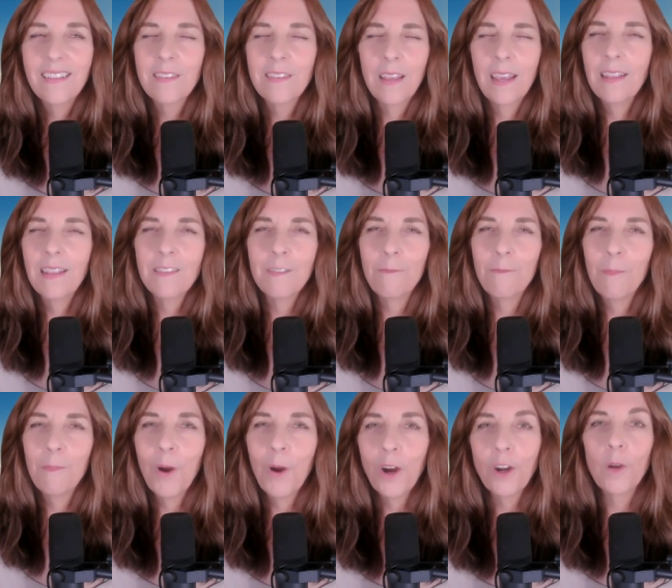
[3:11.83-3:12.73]
it's, it's
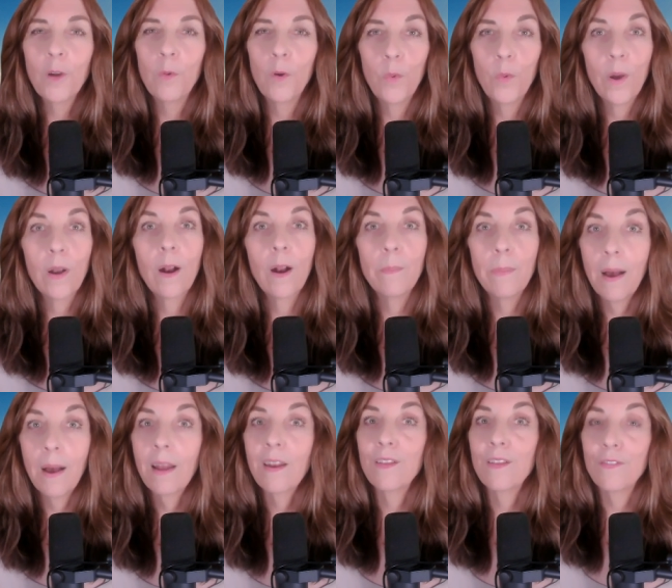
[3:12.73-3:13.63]
remarkable what our
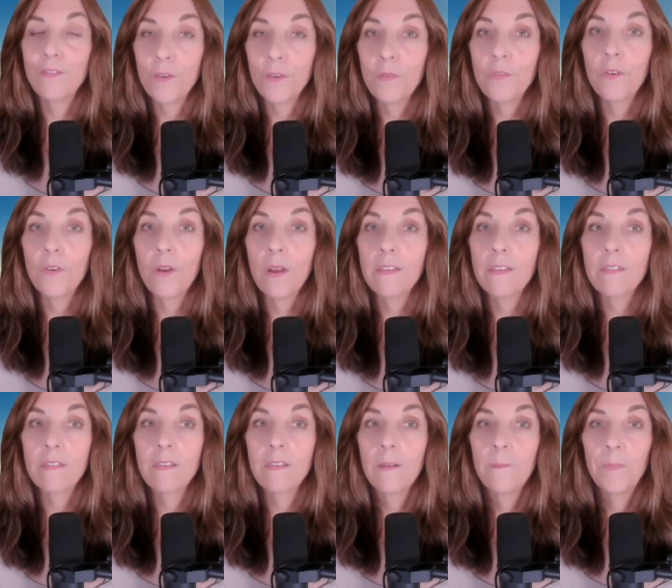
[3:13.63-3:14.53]
bodies do for
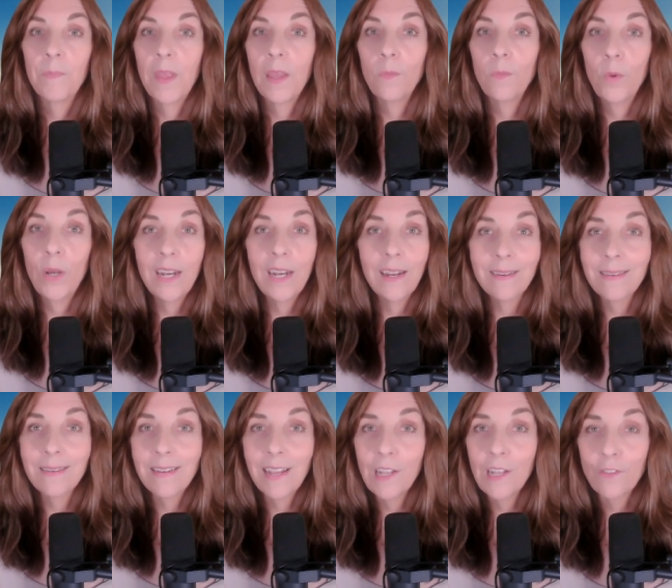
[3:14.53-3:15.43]
us. And we
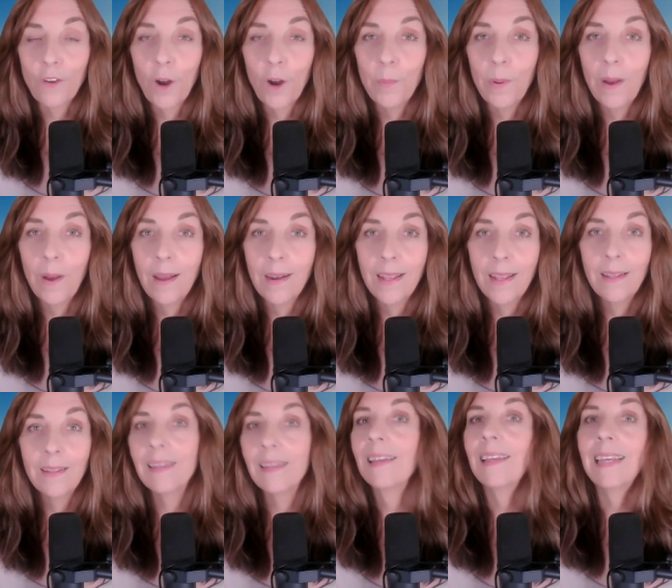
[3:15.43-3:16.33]
didn't teach our
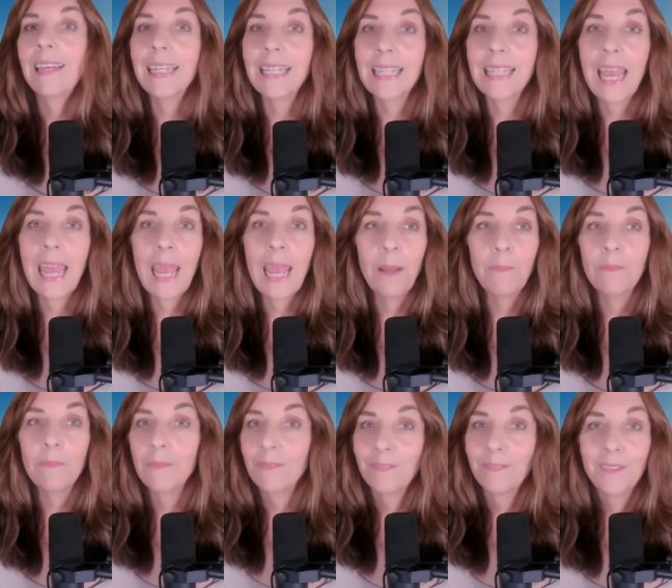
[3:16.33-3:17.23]
body, it
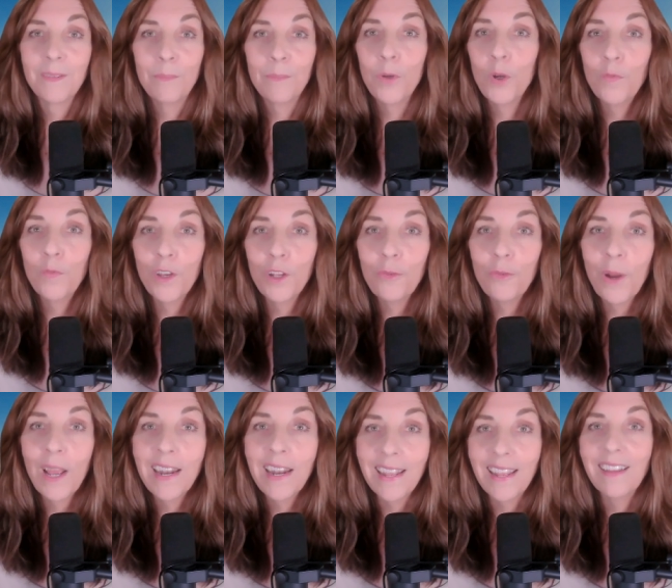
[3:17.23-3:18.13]
came move in
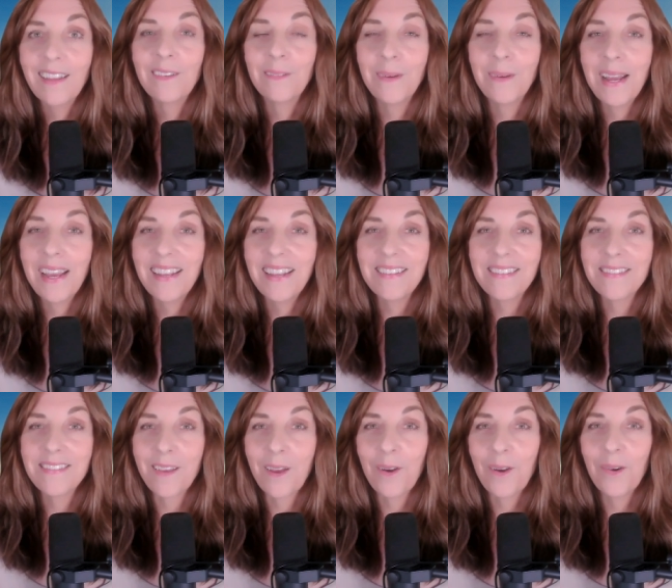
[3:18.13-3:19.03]
ready, right?
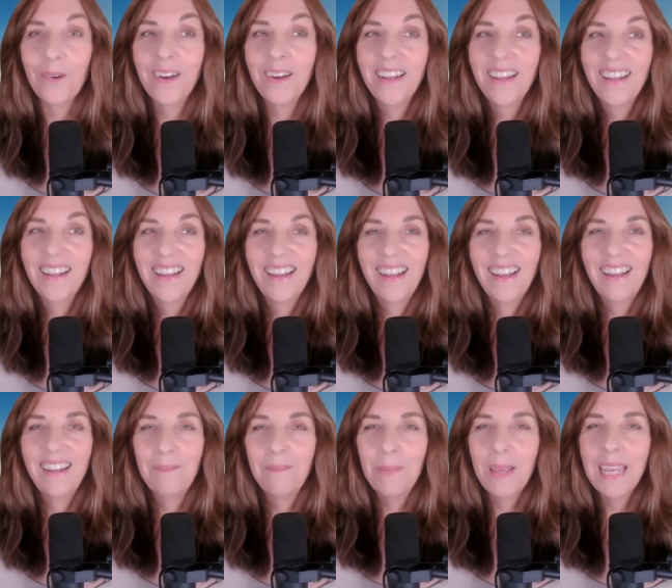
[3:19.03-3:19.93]
So,
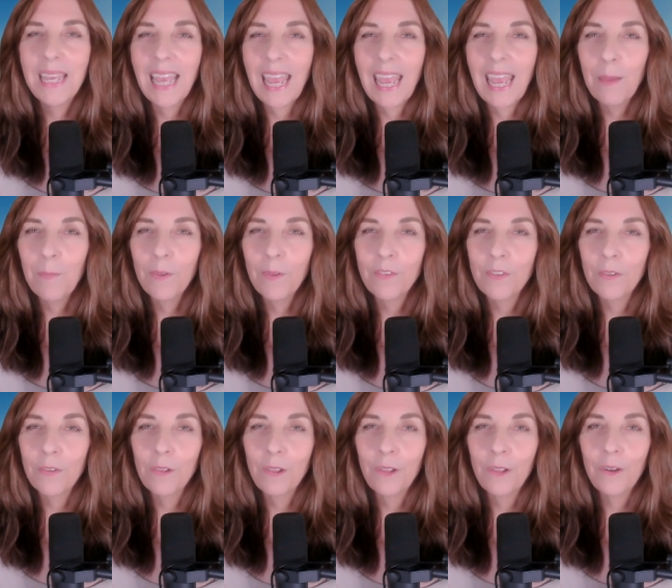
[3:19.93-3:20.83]
uh, being able
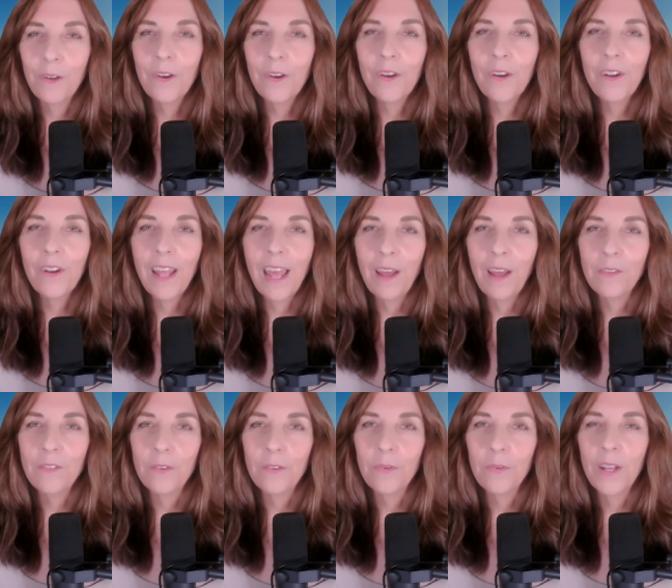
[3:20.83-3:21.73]
to learn how
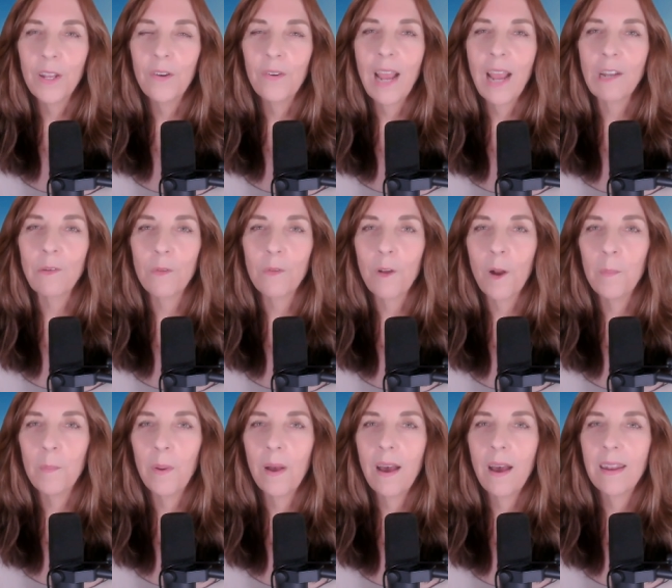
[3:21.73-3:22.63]
to interact with
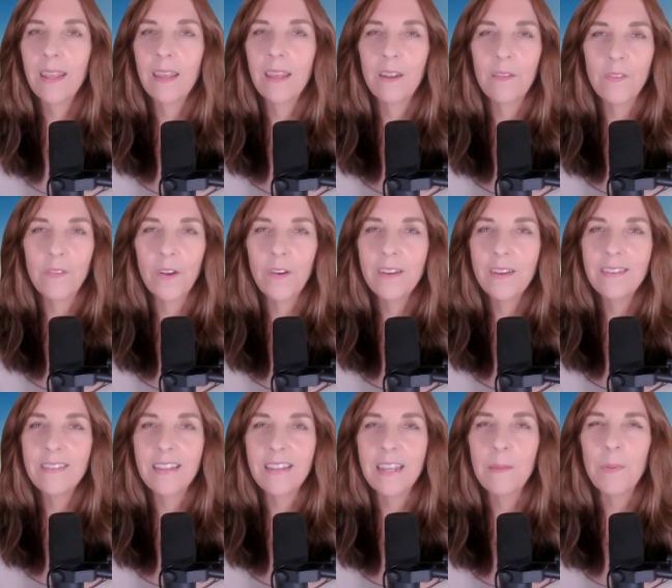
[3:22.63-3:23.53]
our body in a very
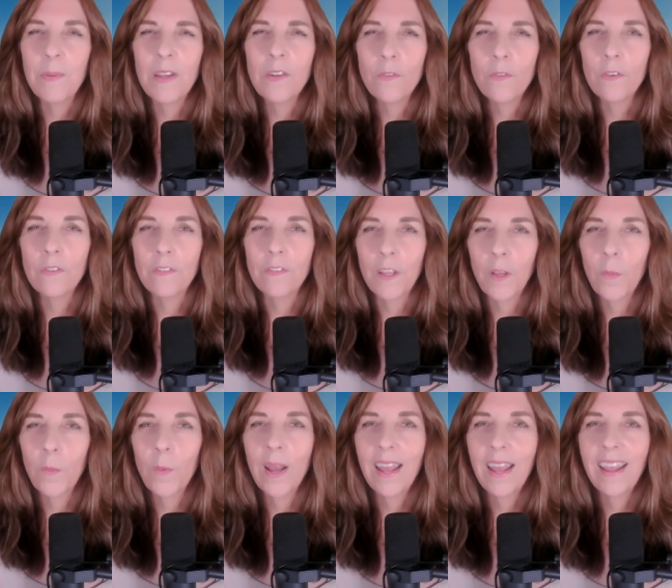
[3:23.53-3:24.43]
deep,
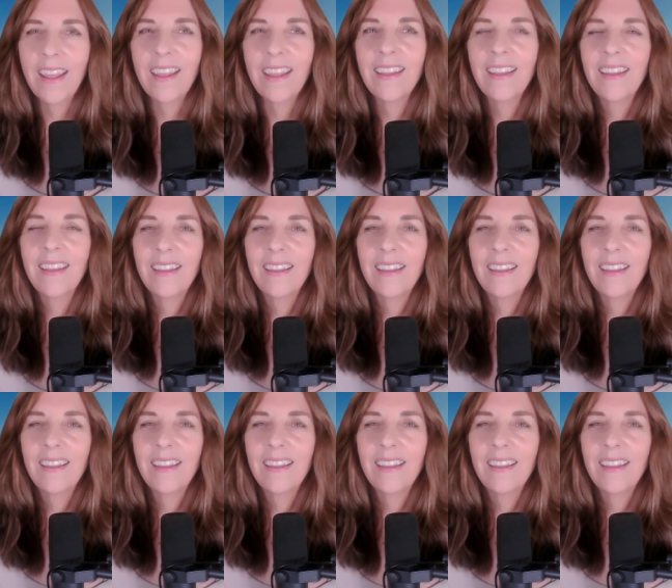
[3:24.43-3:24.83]
interesting way